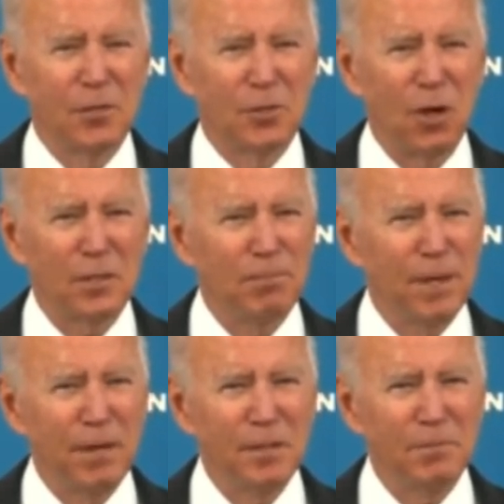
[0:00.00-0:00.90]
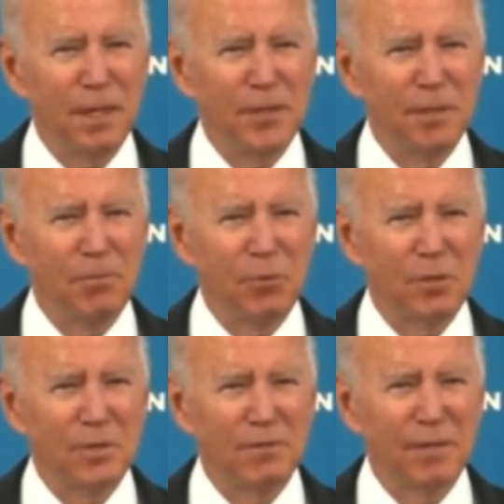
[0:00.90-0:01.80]
talk to parents about the
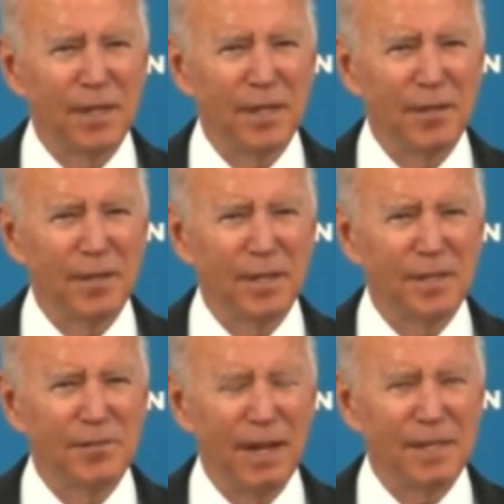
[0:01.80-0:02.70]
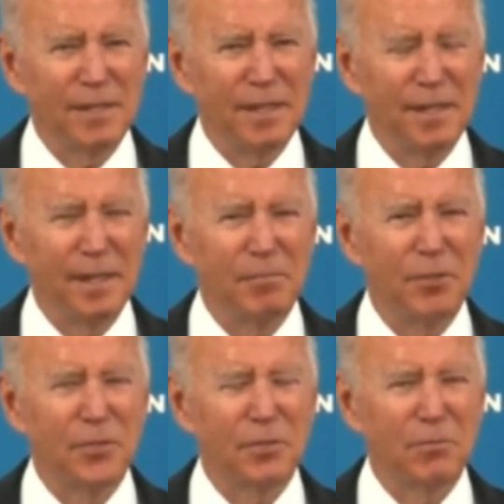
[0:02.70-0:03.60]
importance of their getting their kids vaccinated, and
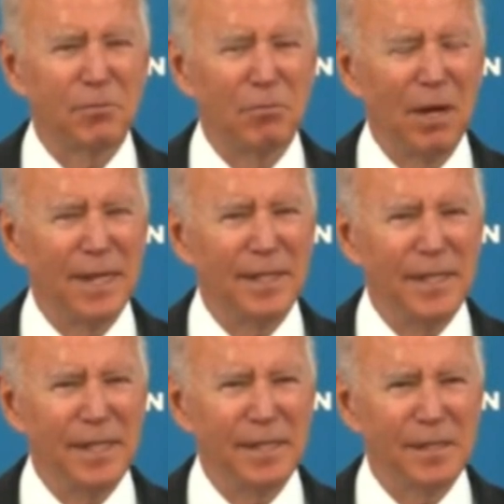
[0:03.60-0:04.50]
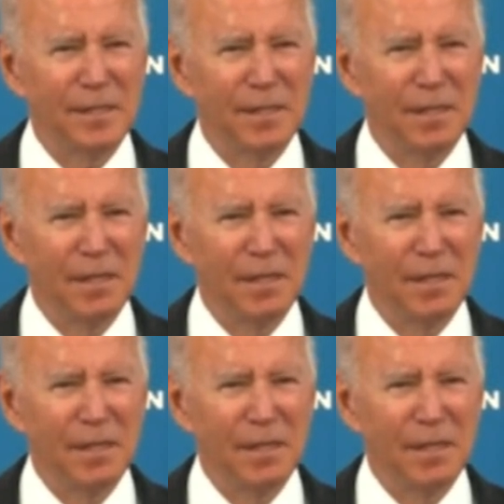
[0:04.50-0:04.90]
put your mind at ease.